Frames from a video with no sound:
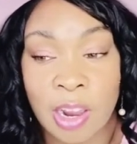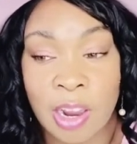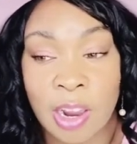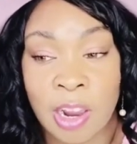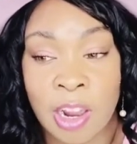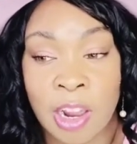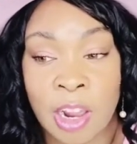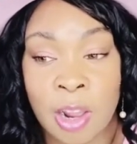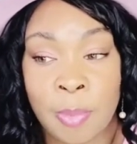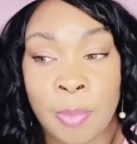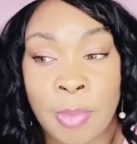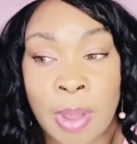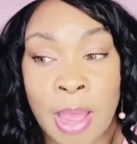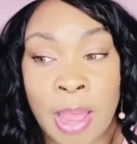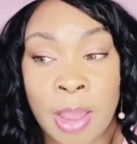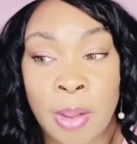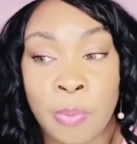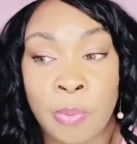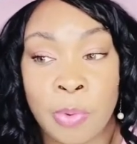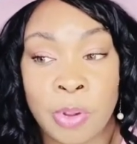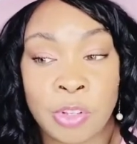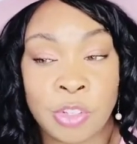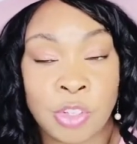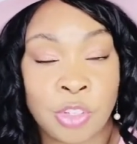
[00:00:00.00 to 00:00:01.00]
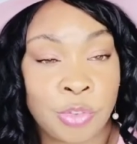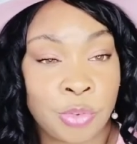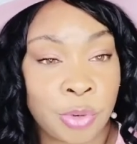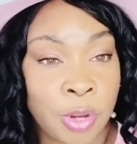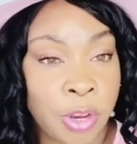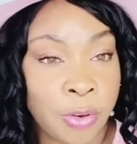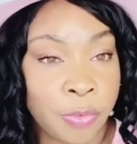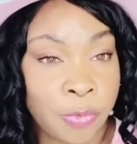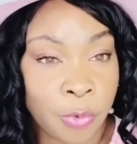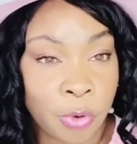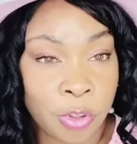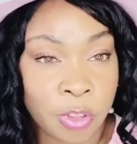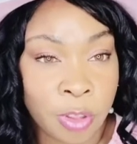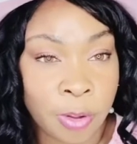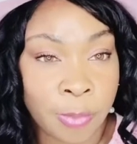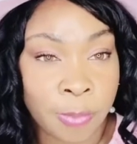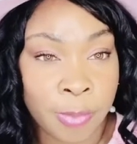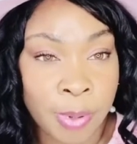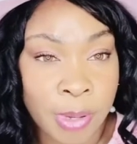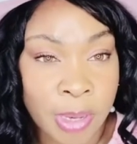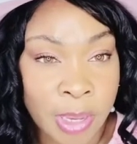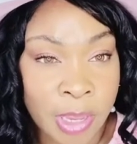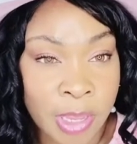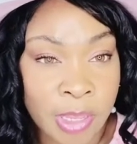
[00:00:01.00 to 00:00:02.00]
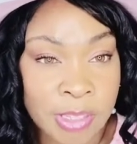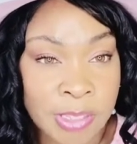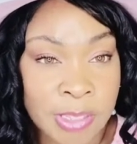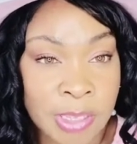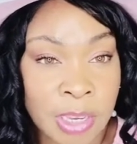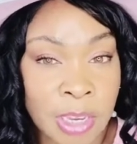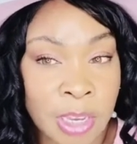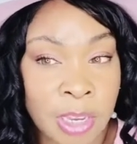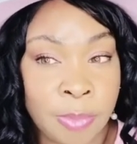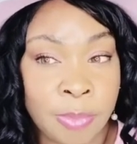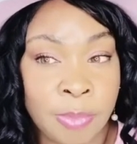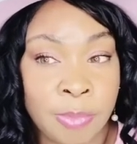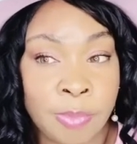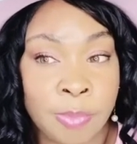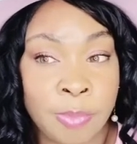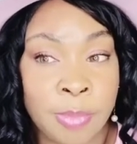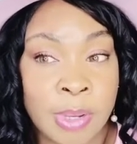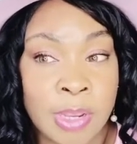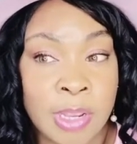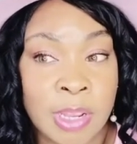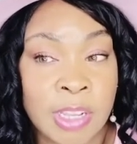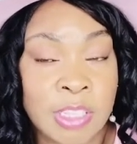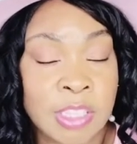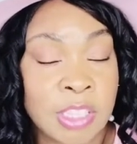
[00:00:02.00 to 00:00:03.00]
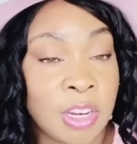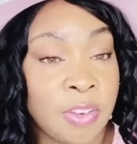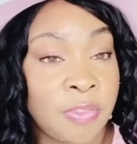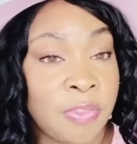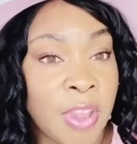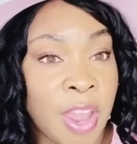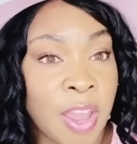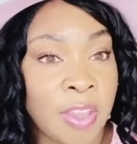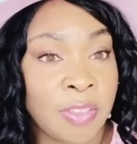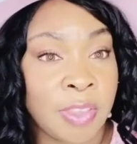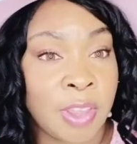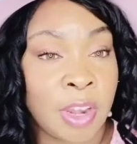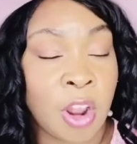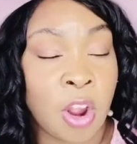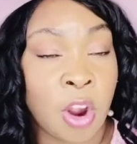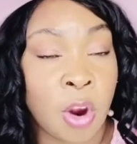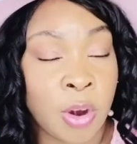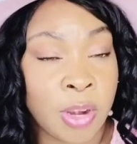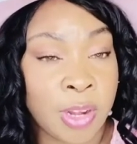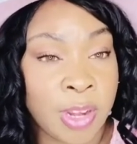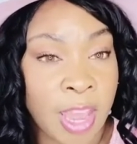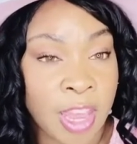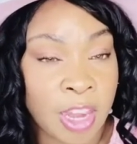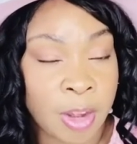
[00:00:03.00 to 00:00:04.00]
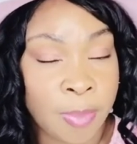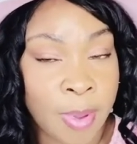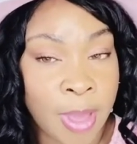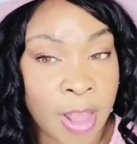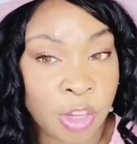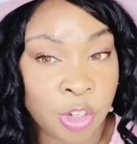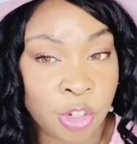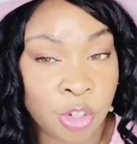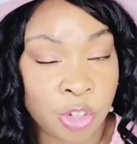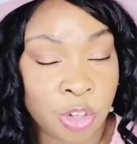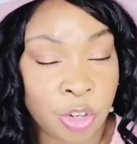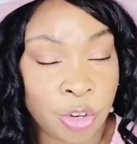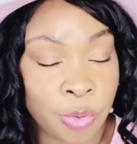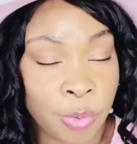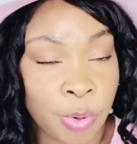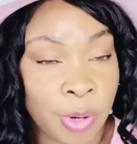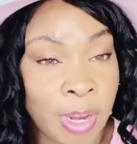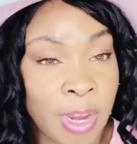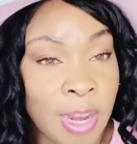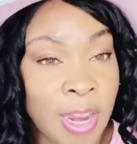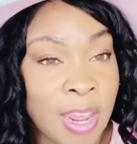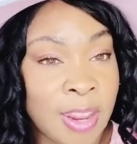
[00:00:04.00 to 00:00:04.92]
I went straight for the BSN because of the fact that I already had a bachelor's degree,